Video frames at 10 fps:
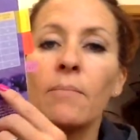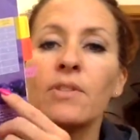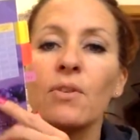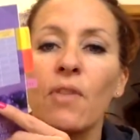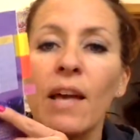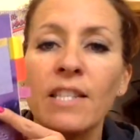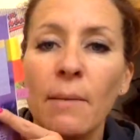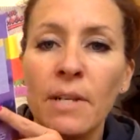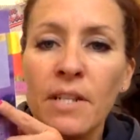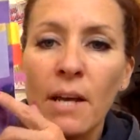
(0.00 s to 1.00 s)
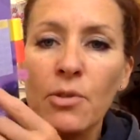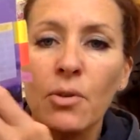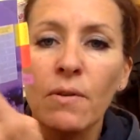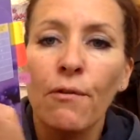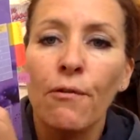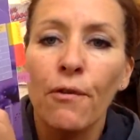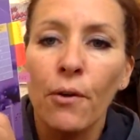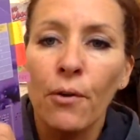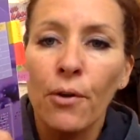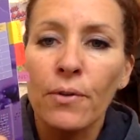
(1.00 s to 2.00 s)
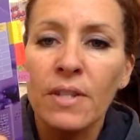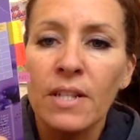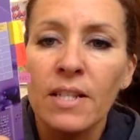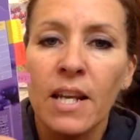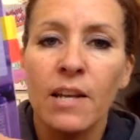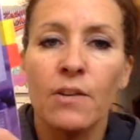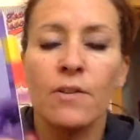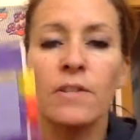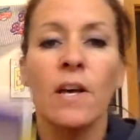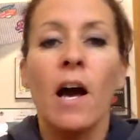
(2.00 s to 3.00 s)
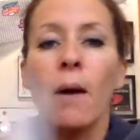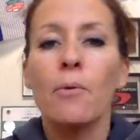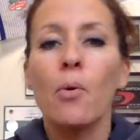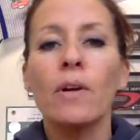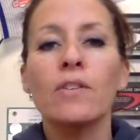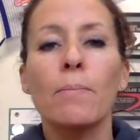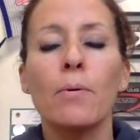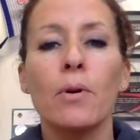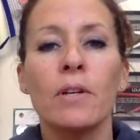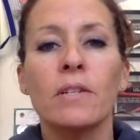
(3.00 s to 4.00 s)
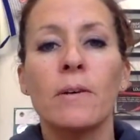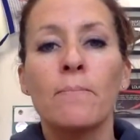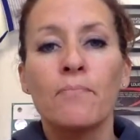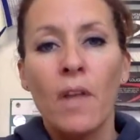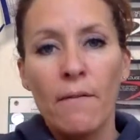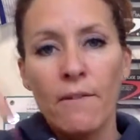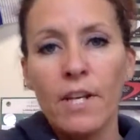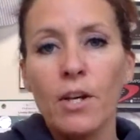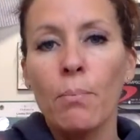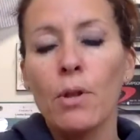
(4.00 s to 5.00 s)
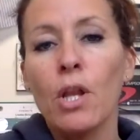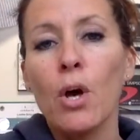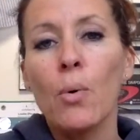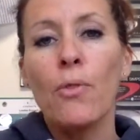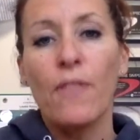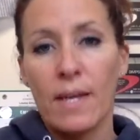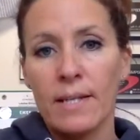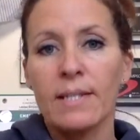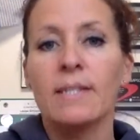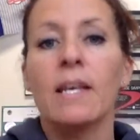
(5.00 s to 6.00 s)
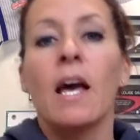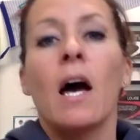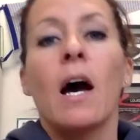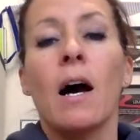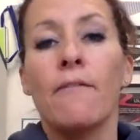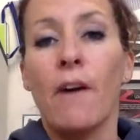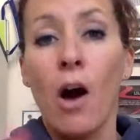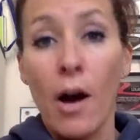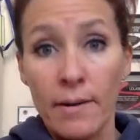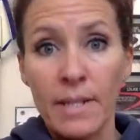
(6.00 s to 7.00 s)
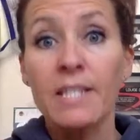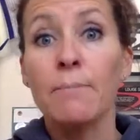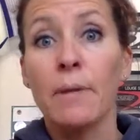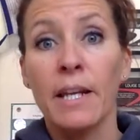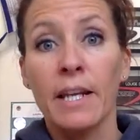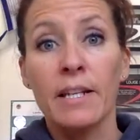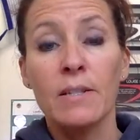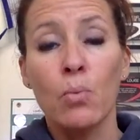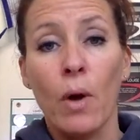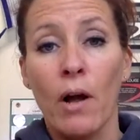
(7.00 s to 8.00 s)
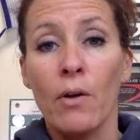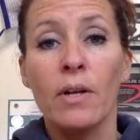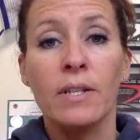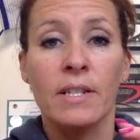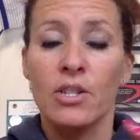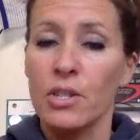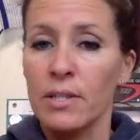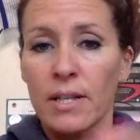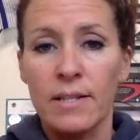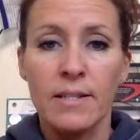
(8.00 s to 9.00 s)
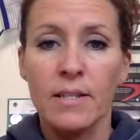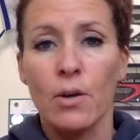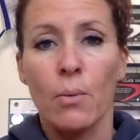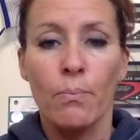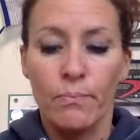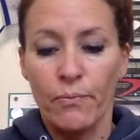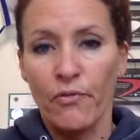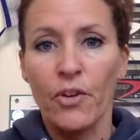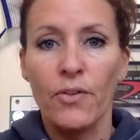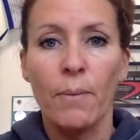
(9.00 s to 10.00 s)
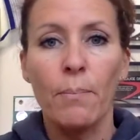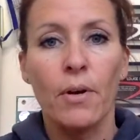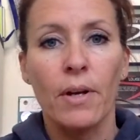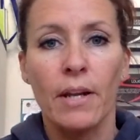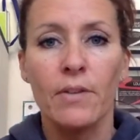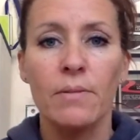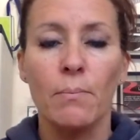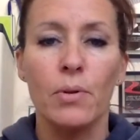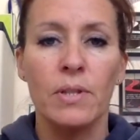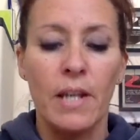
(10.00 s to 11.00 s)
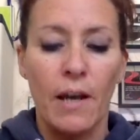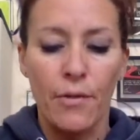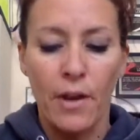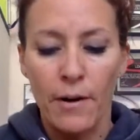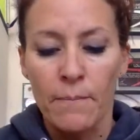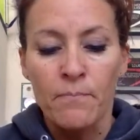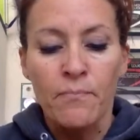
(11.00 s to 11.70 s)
So that's how many times you can fill those containers. I'm going to put a video below this of Autumn explaining it as well, because then she does, fills up her containers and puts it out there.